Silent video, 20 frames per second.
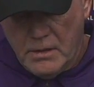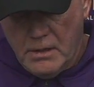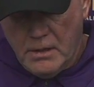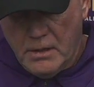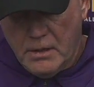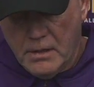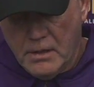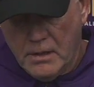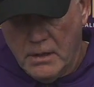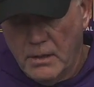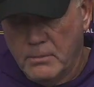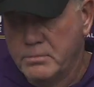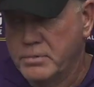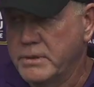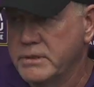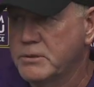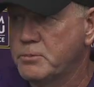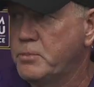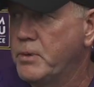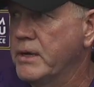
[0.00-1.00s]
a
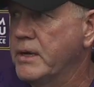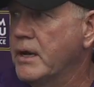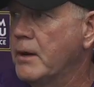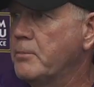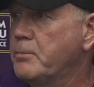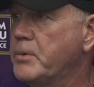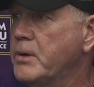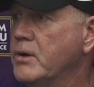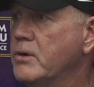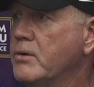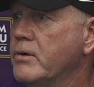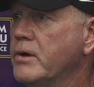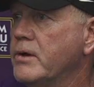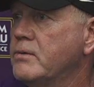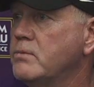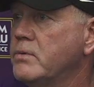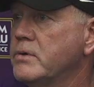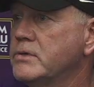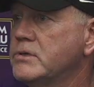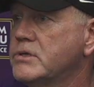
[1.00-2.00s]
blitz pickup
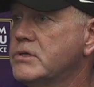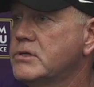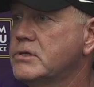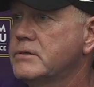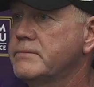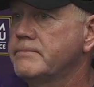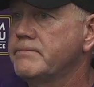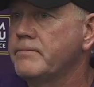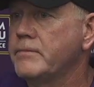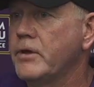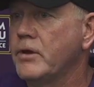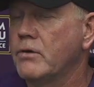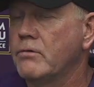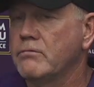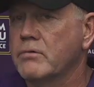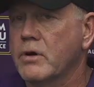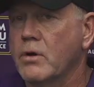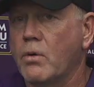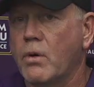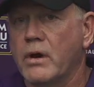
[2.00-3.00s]
period, which
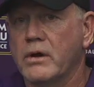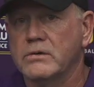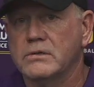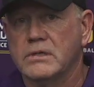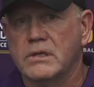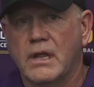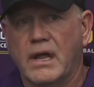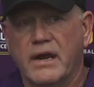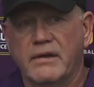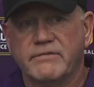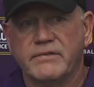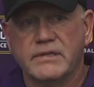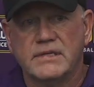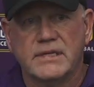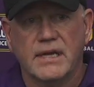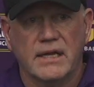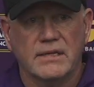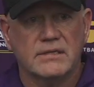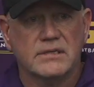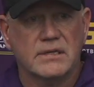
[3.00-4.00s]
requires a lot of
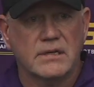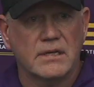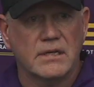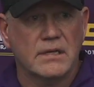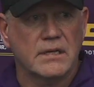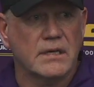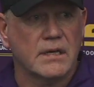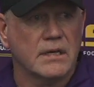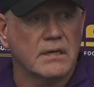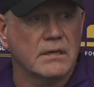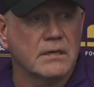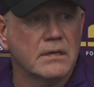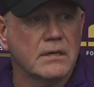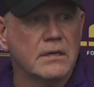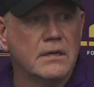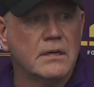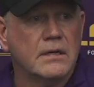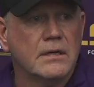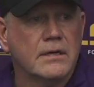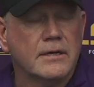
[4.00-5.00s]
intensity and
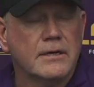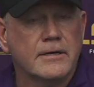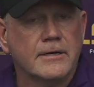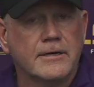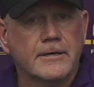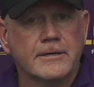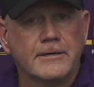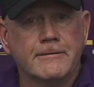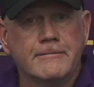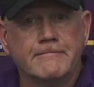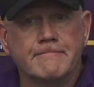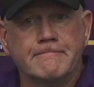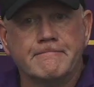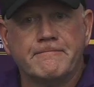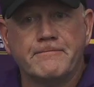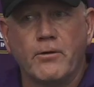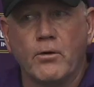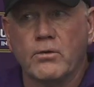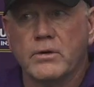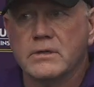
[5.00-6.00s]

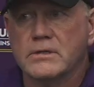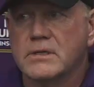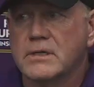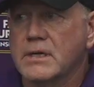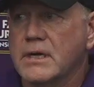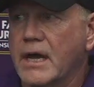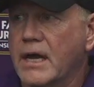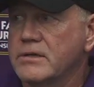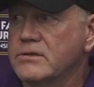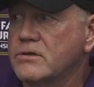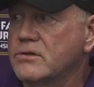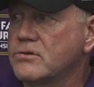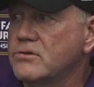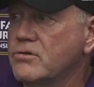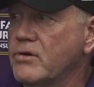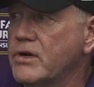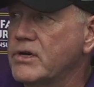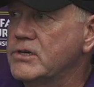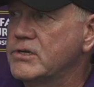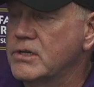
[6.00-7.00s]
focus and
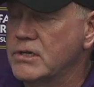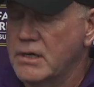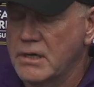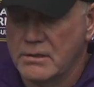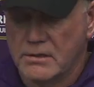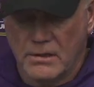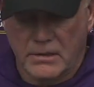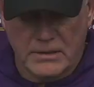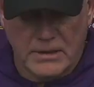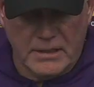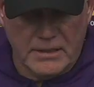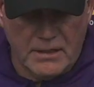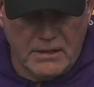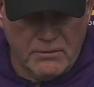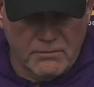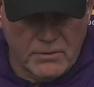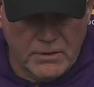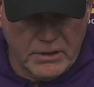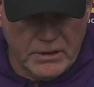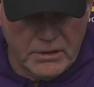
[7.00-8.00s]
concentration. I thought they did
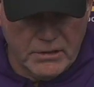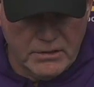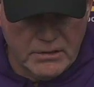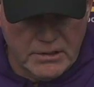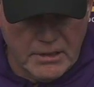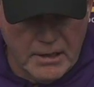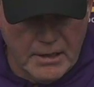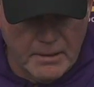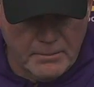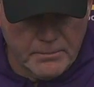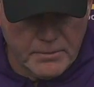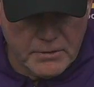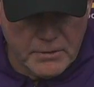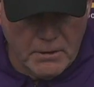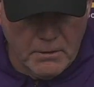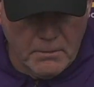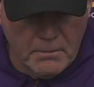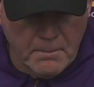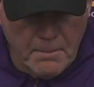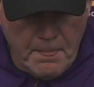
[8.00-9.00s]
a really good job.
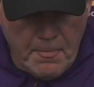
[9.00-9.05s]
So,